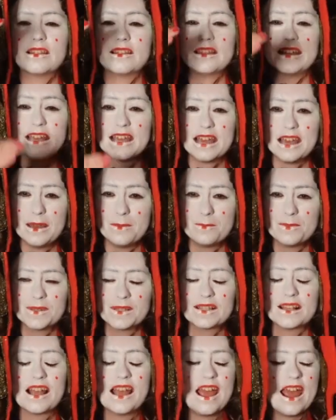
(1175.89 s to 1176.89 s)
the
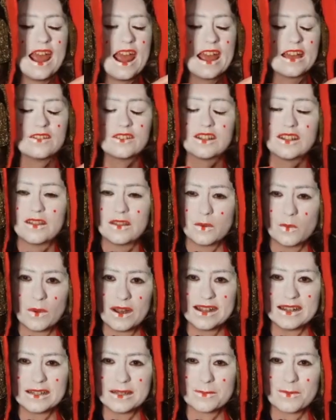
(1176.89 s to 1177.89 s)
hips and to the
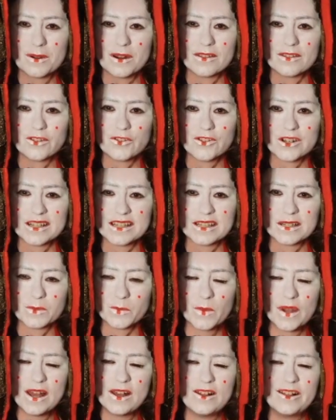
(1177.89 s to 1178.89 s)
widest part of the dress
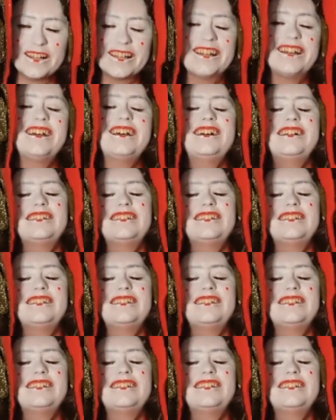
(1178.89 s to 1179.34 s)
as well,